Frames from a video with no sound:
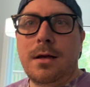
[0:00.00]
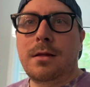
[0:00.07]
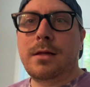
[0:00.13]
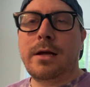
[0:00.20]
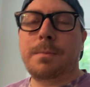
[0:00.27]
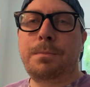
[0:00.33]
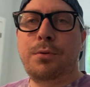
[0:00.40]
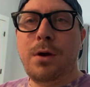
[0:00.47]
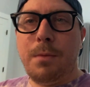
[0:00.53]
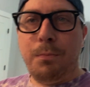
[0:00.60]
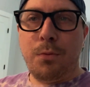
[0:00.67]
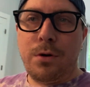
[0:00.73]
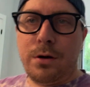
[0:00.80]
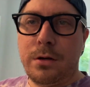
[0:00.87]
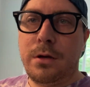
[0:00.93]
a lot of prep
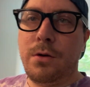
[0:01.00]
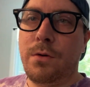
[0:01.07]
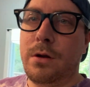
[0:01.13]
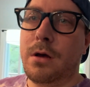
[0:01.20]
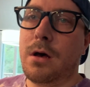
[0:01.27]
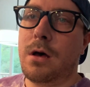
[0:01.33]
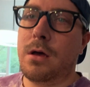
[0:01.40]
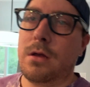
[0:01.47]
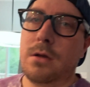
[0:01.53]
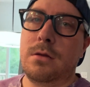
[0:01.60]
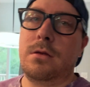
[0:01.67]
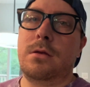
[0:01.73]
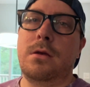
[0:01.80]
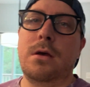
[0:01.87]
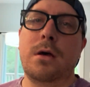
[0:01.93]
work going on,
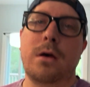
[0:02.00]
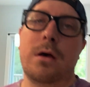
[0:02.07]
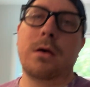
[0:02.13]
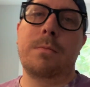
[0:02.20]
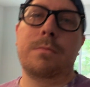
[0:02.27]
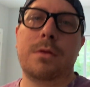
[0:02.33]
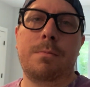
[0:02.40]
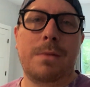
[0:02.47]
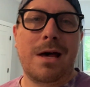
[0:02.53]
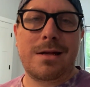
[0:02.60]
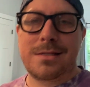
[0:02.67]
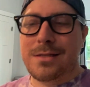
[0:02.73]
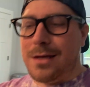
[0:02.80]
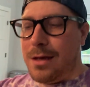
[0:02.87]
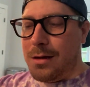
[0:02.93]
the
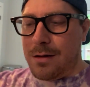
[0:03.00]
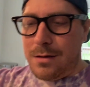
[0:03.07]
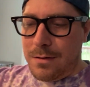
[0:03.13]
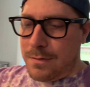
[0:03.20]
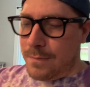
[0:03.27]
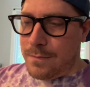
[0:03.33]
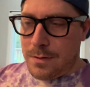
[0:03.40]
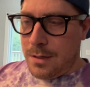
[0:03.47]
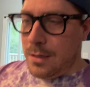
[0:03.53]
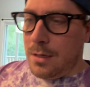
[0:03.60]
mindset of